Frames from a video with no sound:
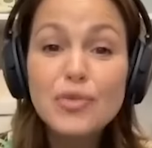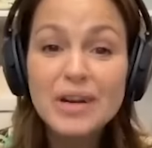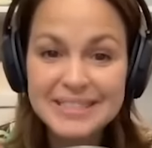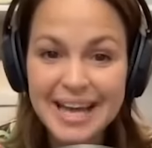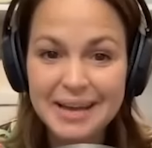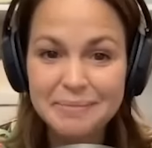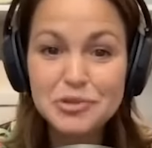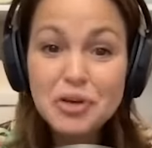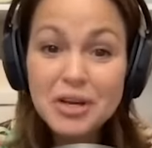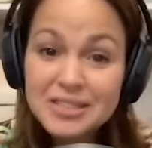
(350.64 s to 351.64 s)
trust them,
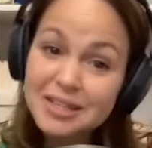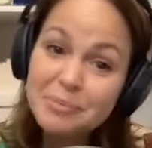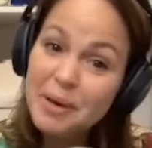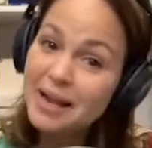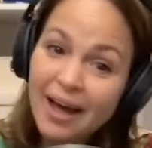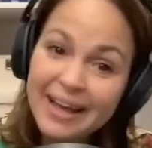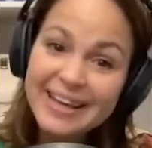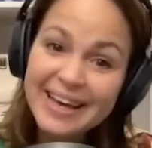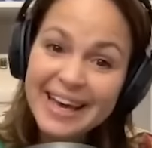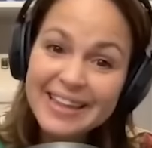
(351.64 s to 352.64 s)
trust other people. Like
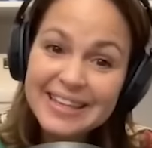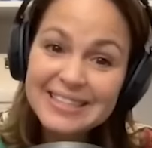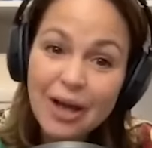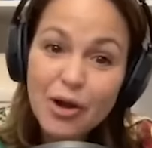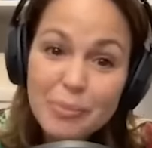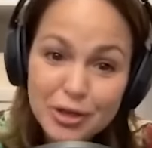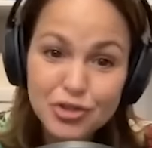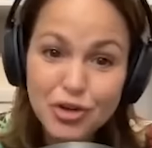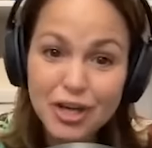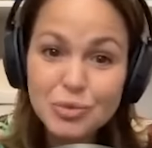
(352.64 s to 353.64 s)
there's so yeah. much
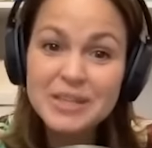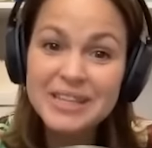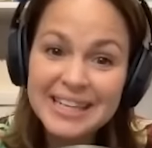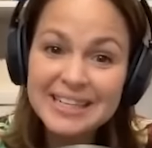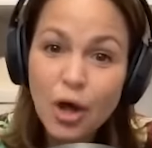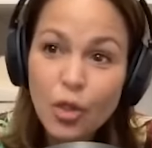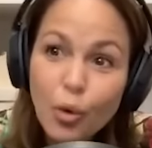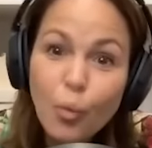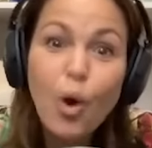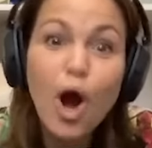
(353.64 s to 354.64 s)
trust within the
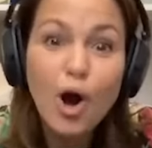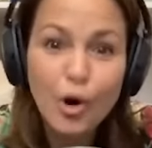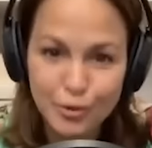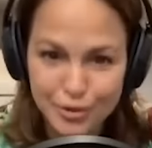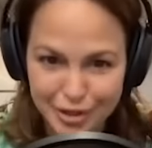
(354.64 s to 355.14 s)
world